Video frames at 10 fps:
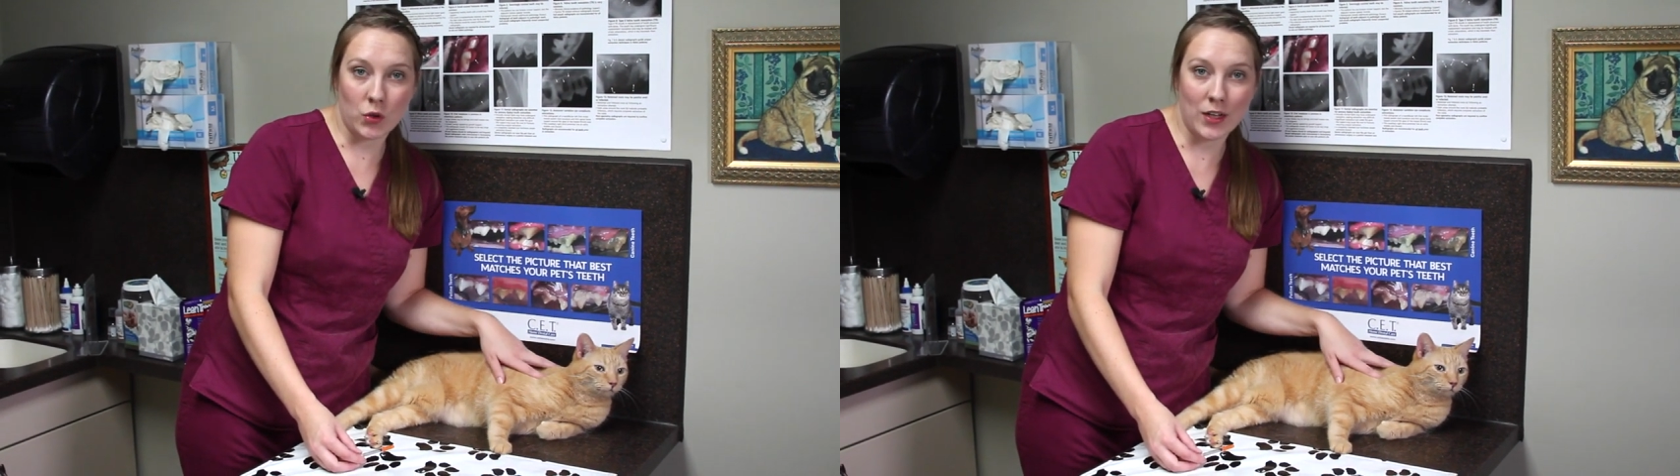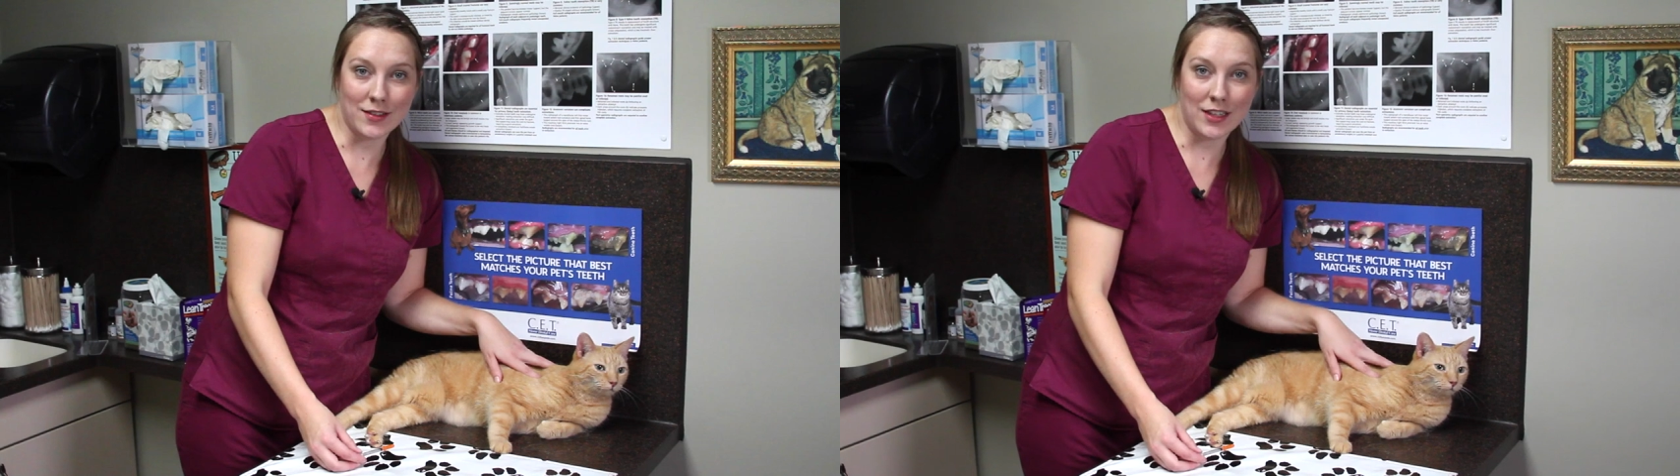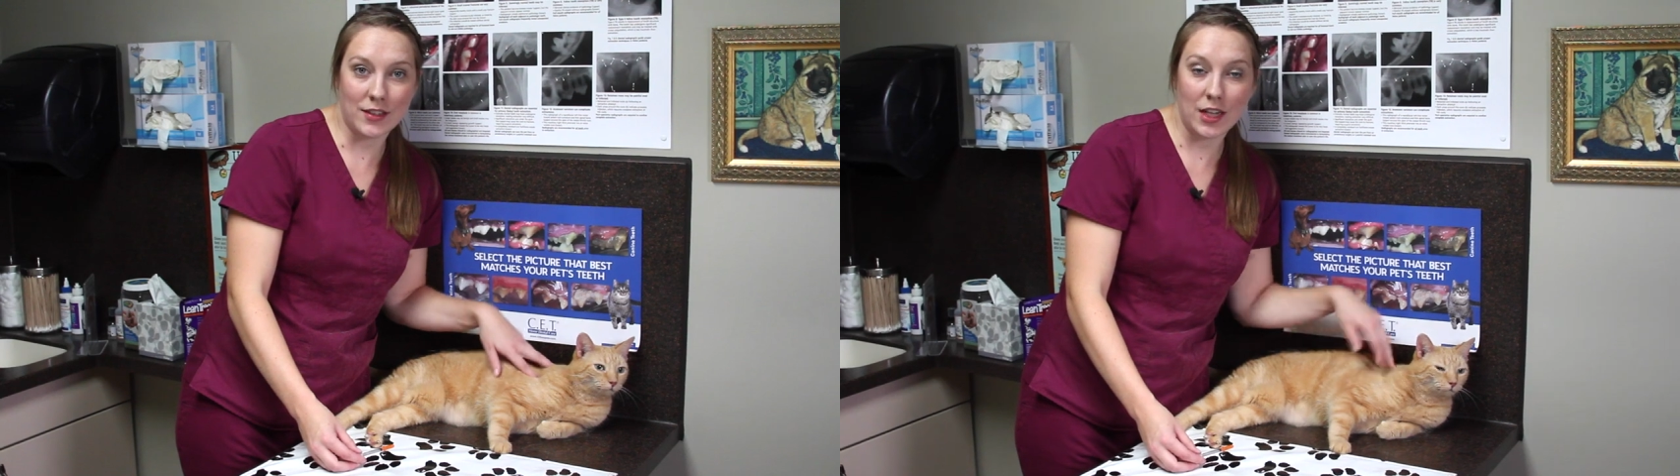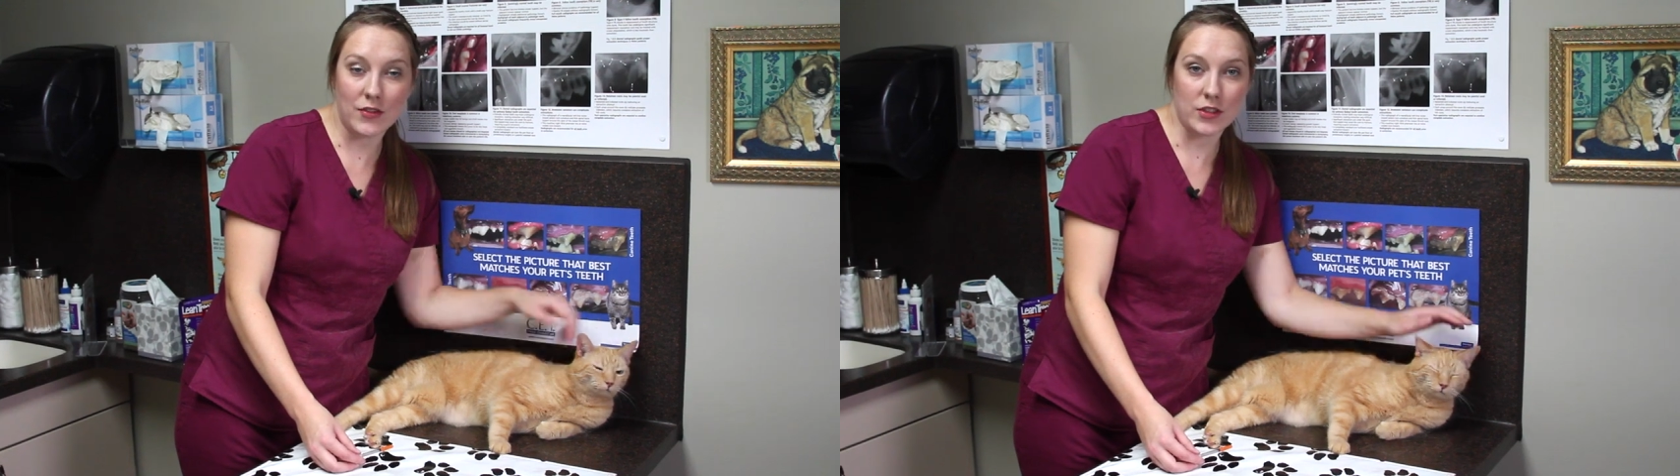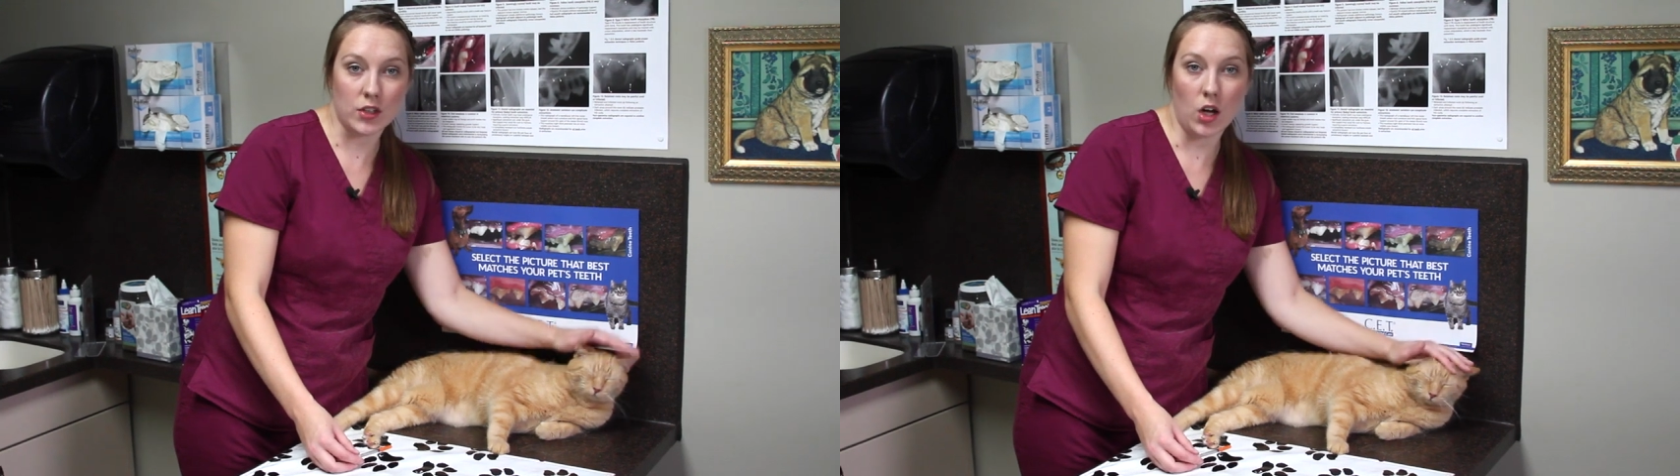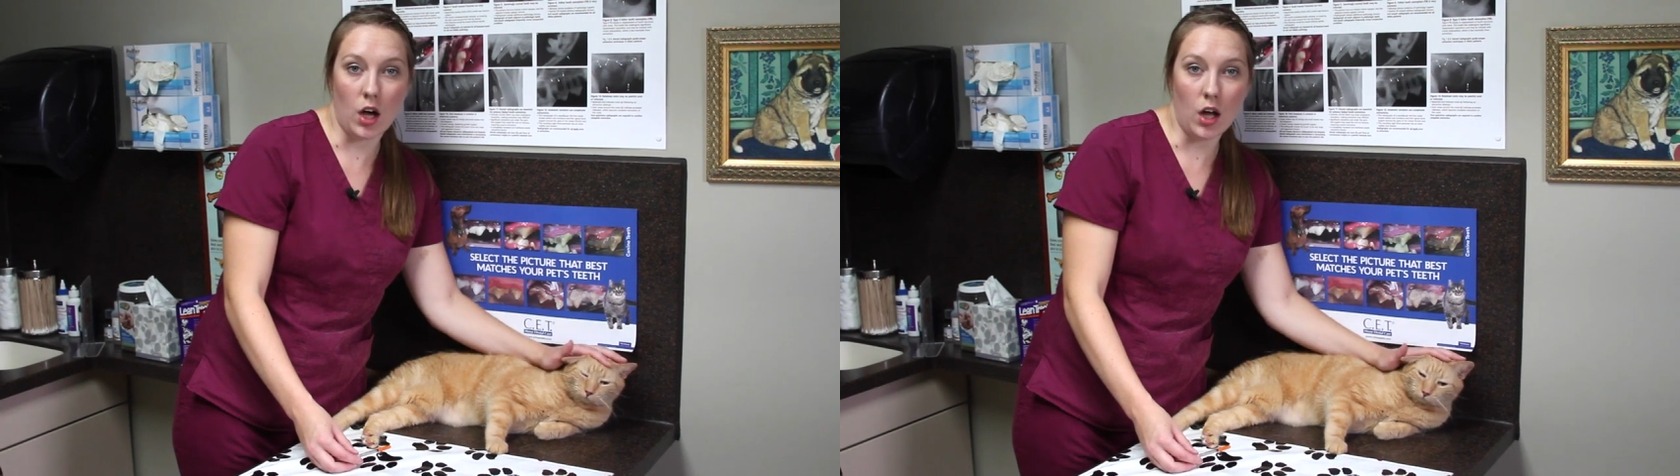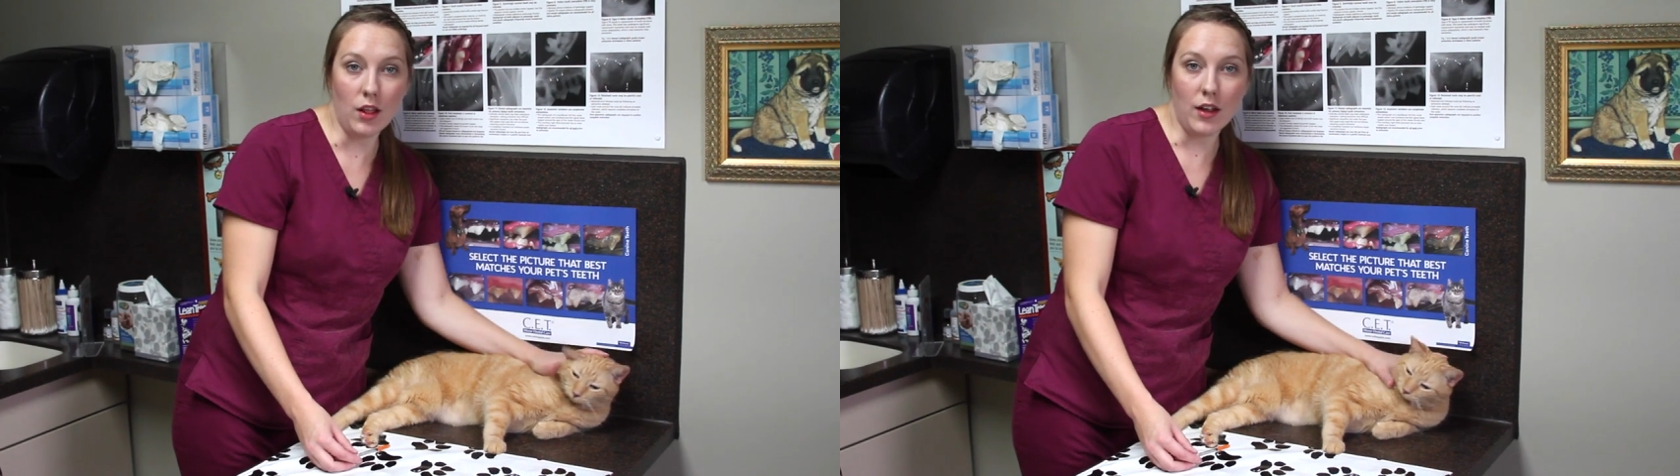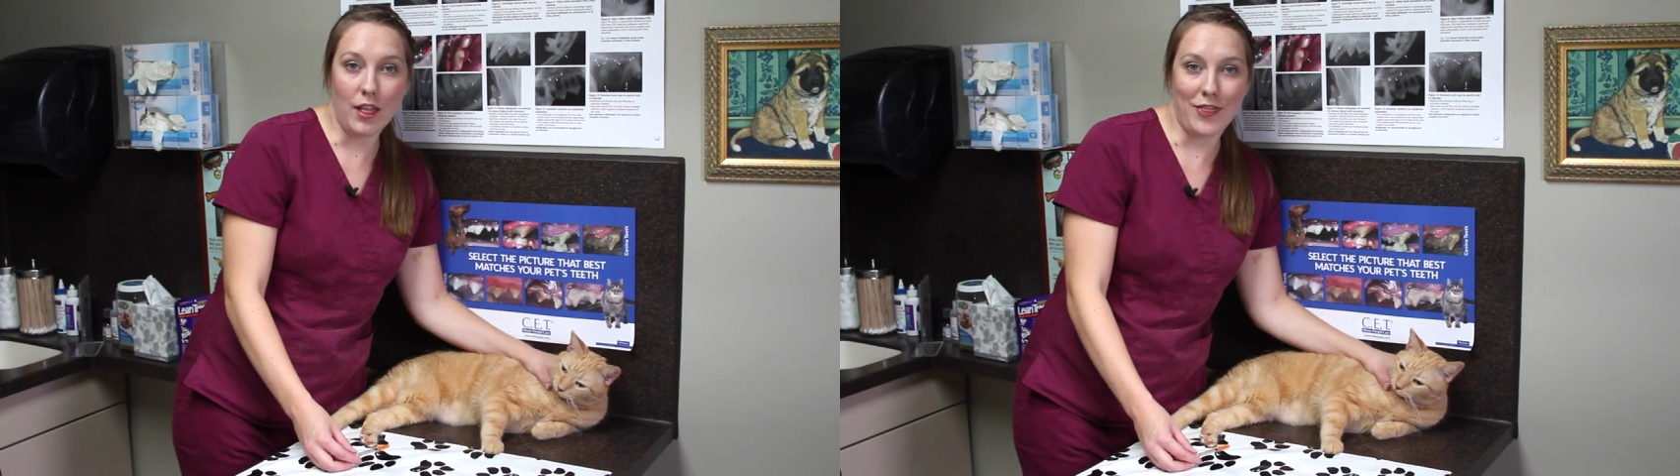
don't hesitate to give us a call.